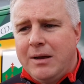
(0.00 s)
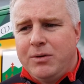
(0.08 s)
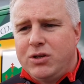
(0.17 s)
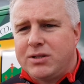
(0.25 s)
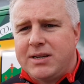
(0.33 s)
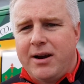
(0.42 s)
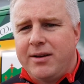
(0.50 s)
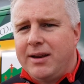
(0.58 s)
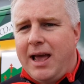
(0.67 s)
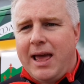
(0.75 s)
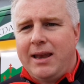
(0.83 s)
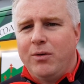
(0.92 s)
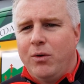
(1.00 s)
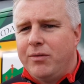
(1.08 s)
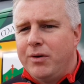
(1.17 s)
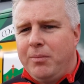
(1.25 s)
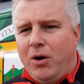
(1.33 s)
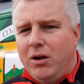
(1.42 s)
we just started to hand
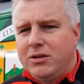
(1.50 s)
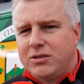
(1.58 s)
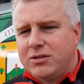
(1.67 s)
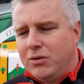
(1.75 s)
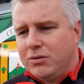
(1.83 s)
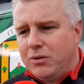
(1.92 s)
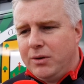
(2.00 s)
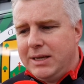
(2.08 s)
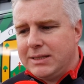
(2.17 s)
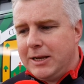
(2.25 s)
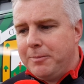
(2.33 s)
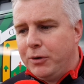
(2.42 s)
over the ball just so so easily.